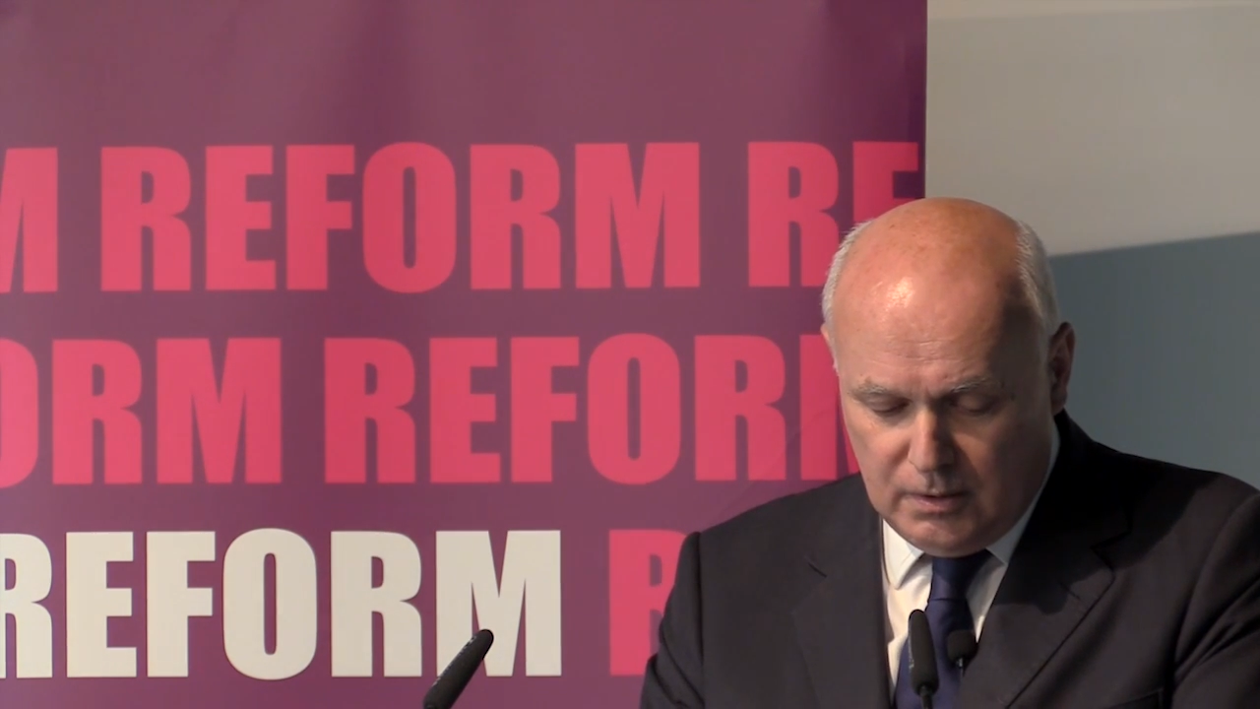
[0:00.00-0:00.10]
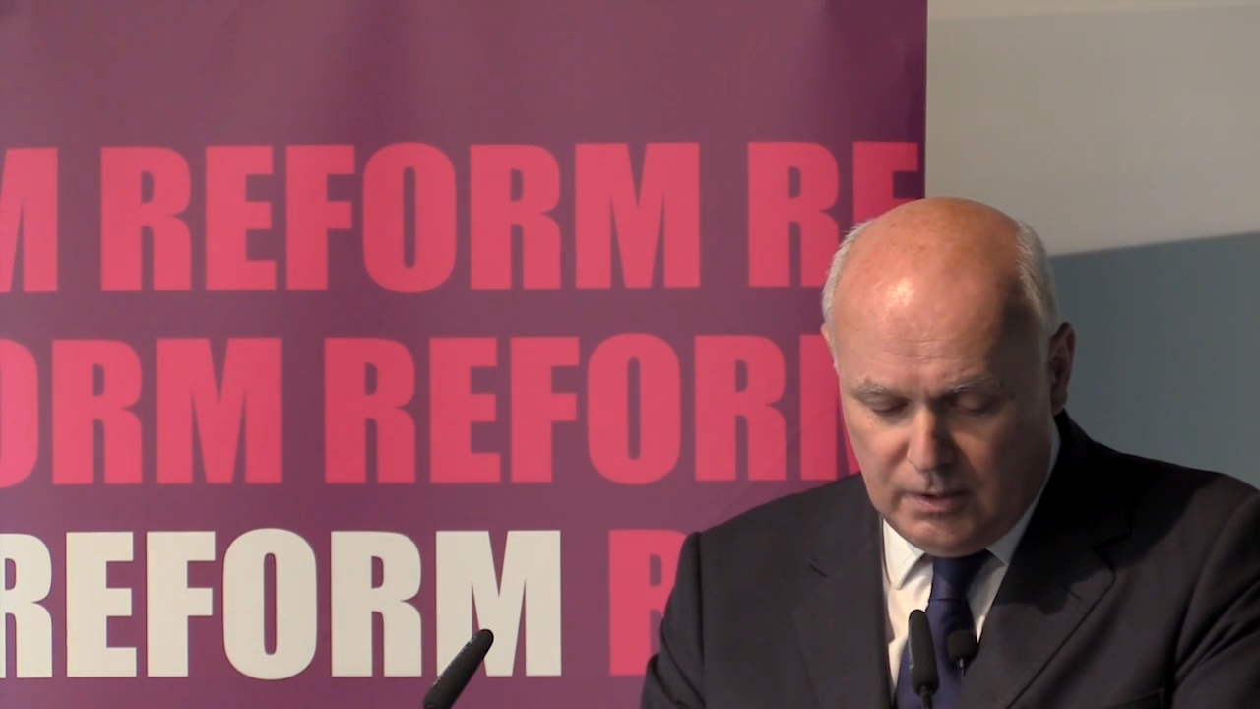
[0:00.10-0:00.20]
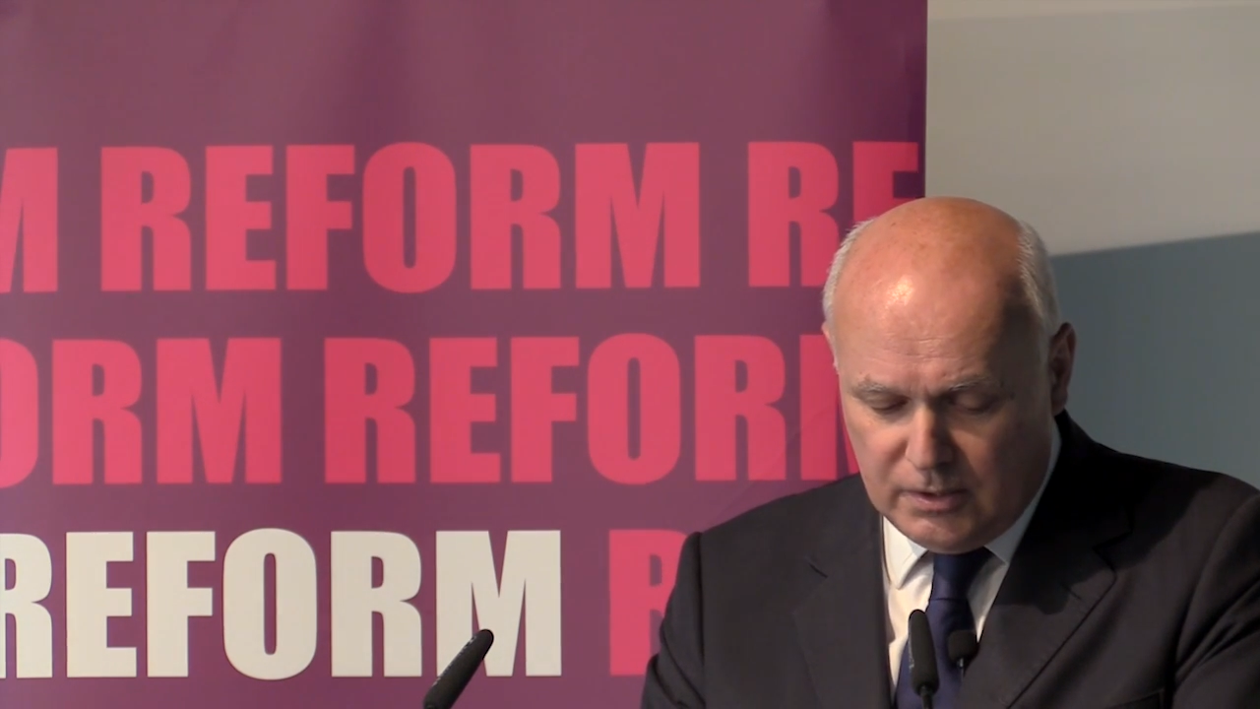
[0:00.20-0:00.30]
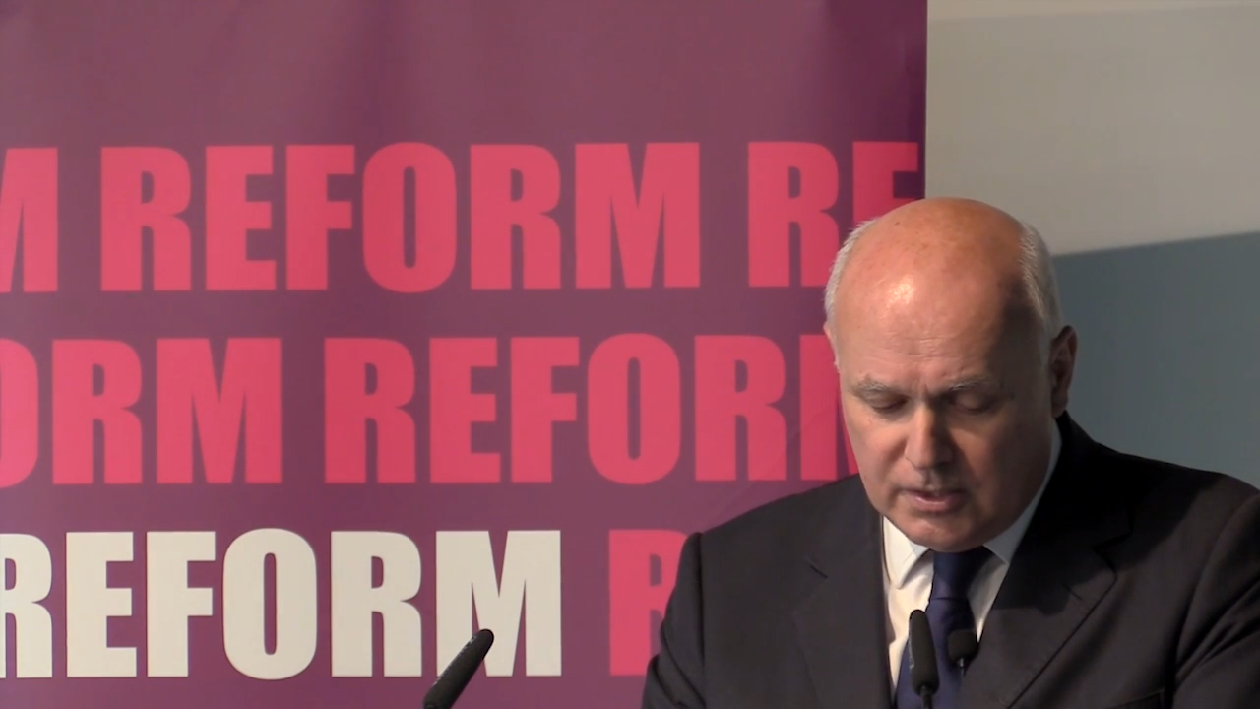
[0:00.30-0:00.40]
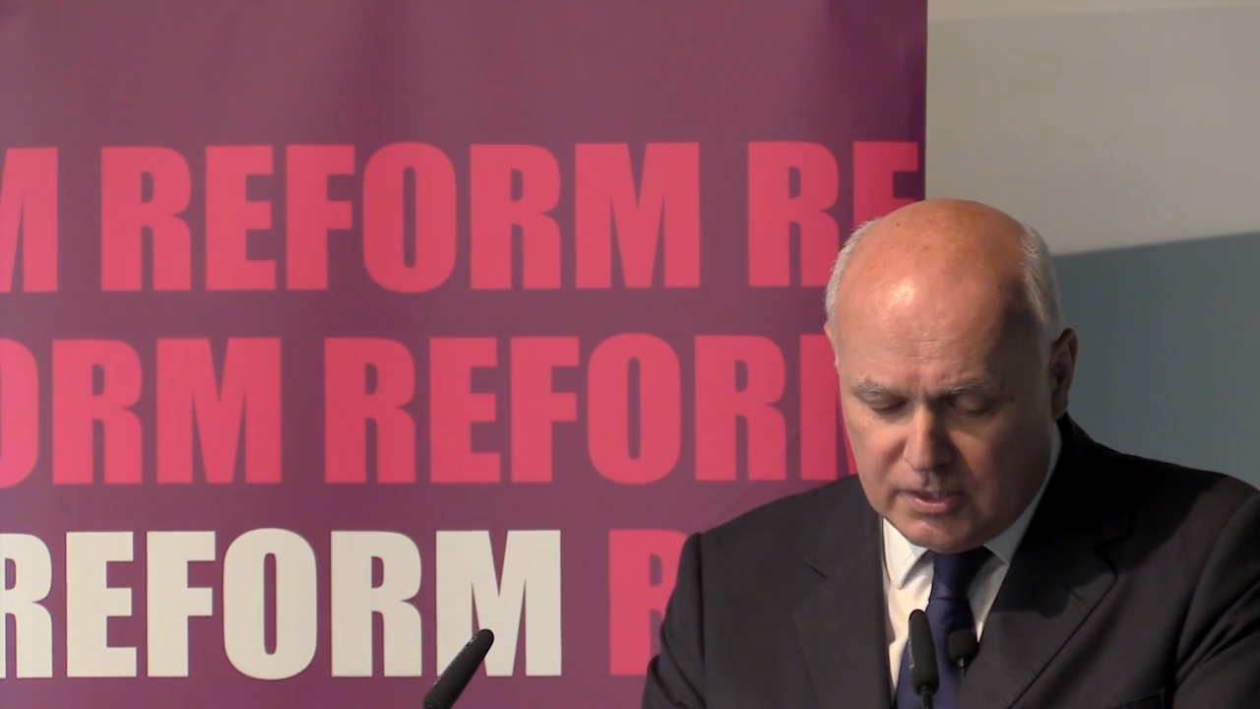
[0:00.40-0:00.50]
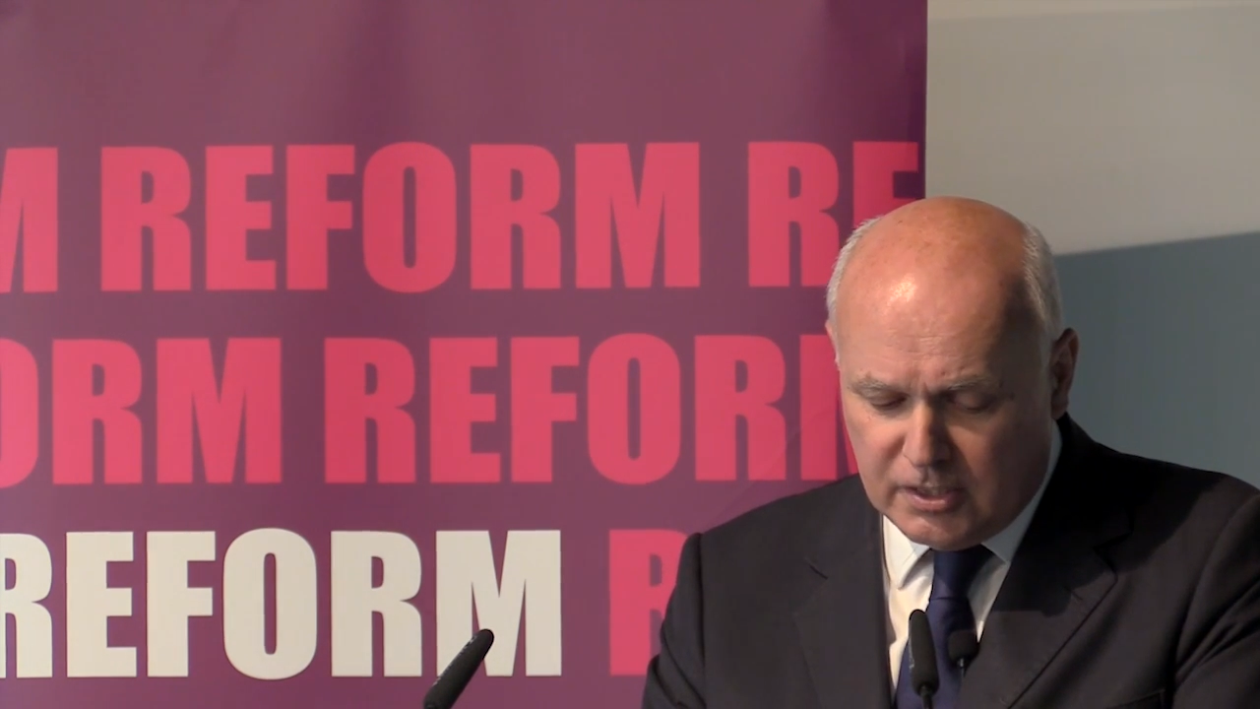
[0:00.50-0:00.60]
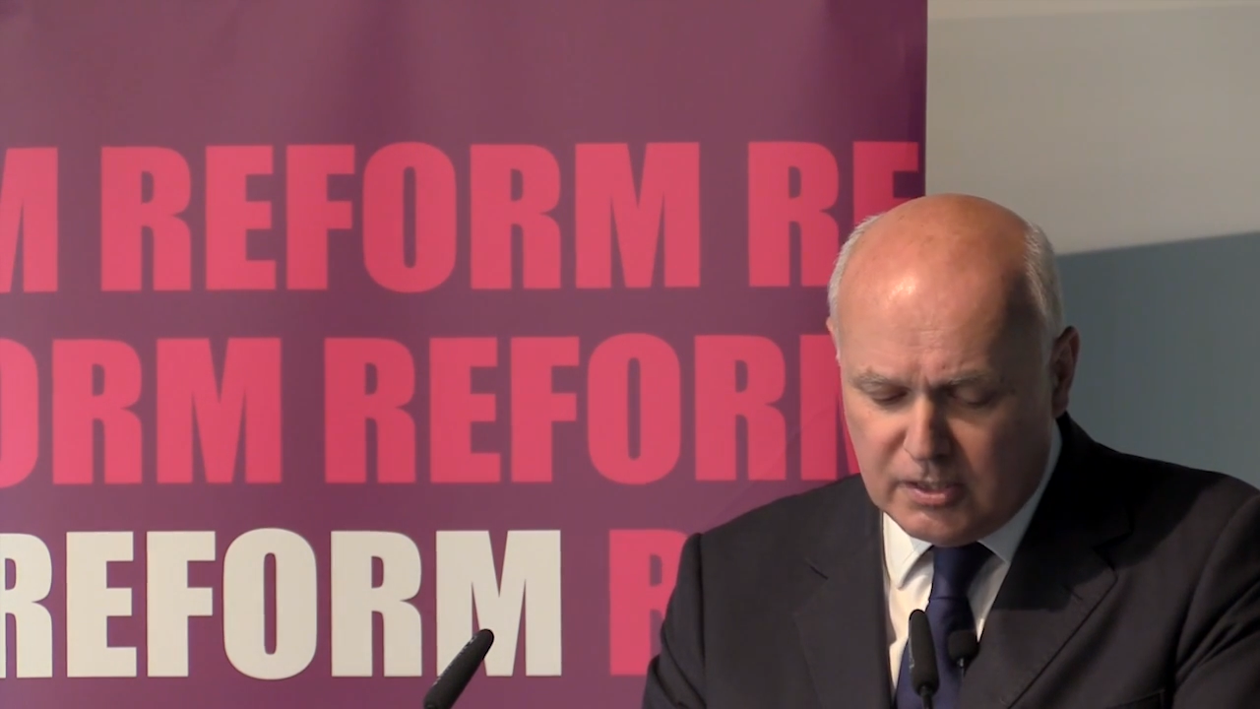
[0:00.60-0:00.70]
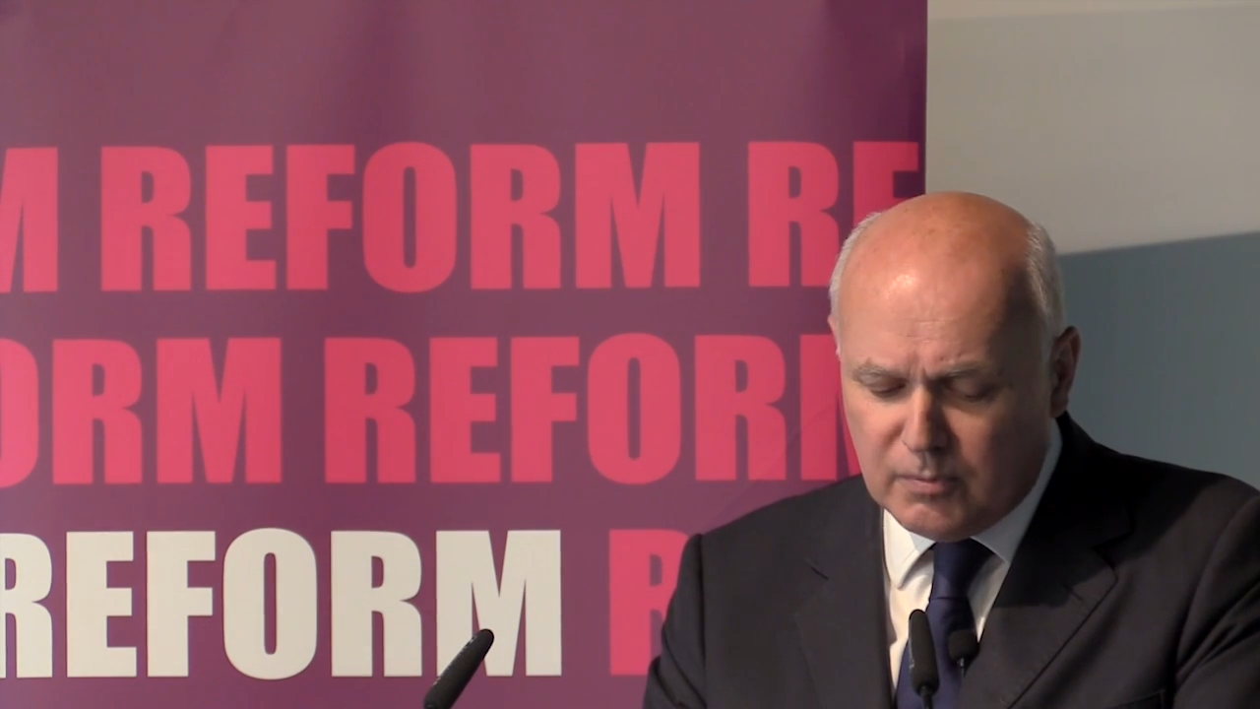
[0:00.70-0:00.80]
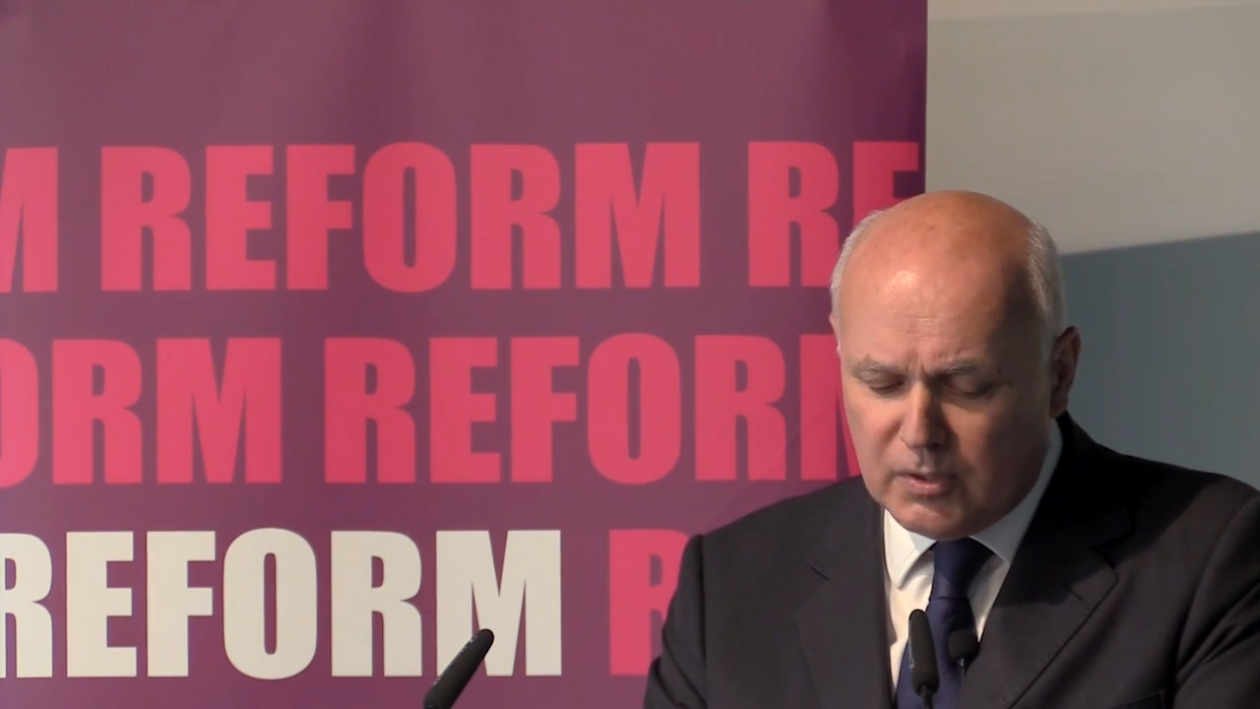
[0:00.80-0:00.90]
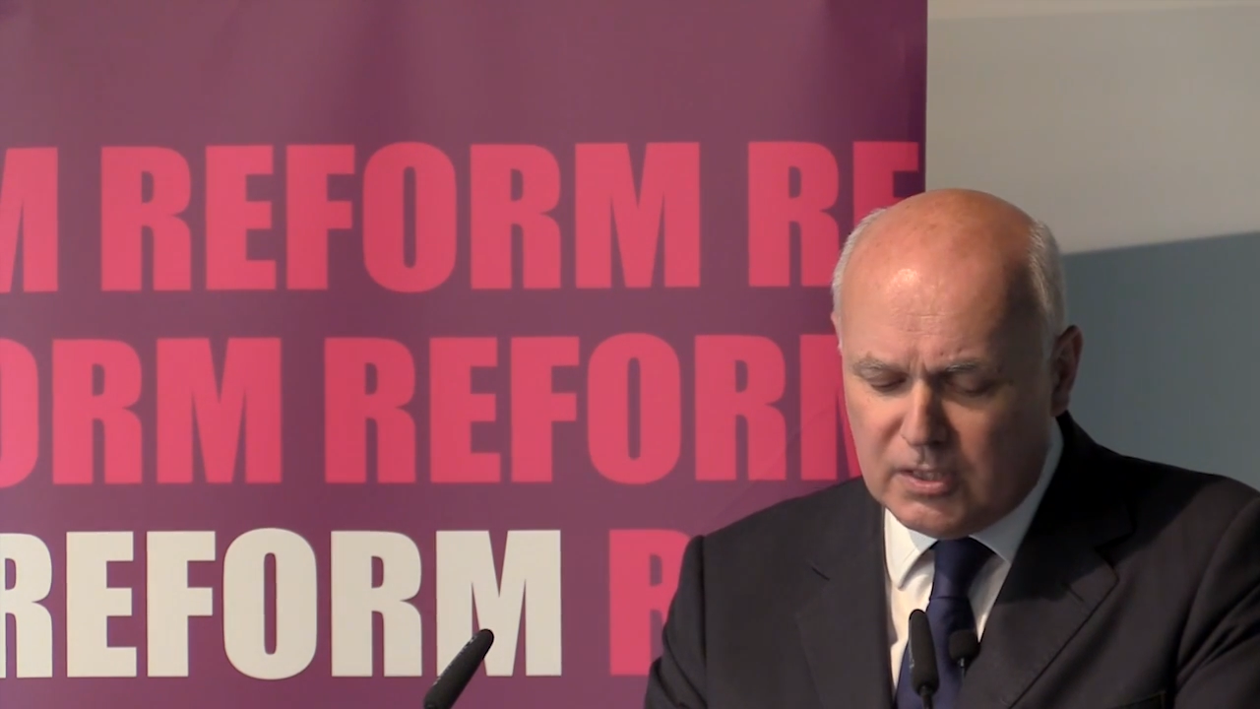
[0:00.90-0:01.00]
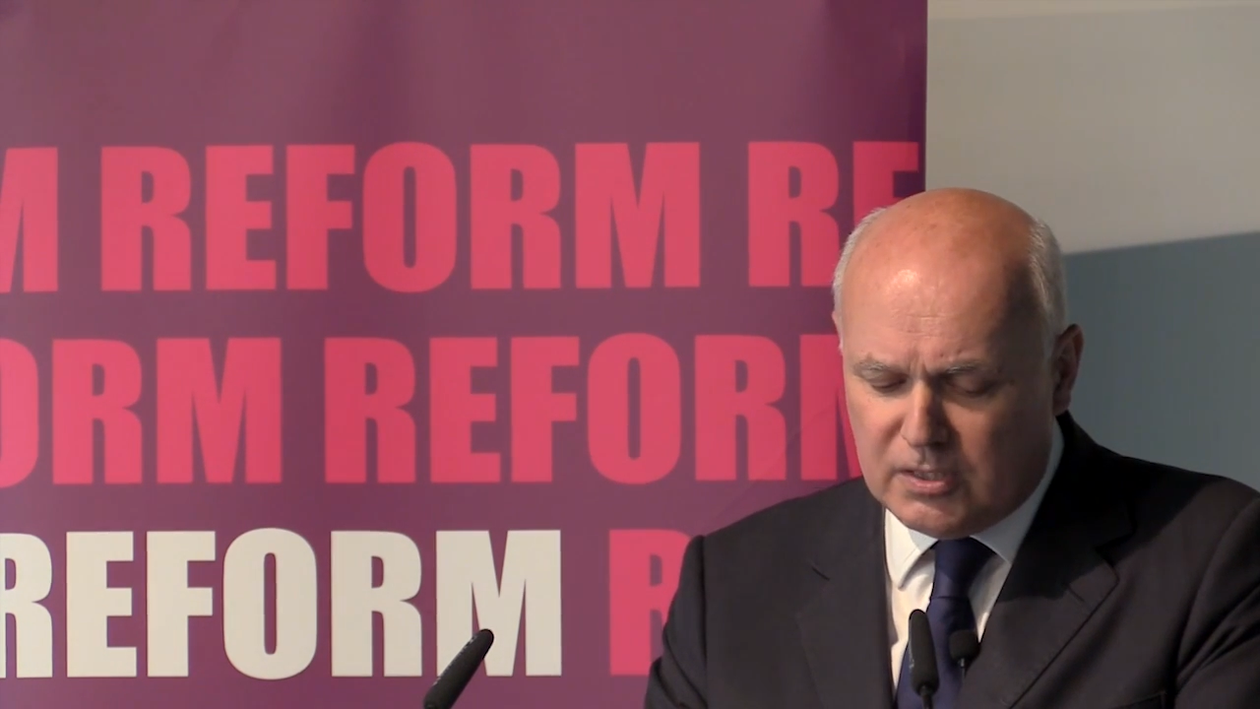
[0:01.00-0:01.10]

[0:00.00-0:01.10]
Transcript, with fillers: It is a system that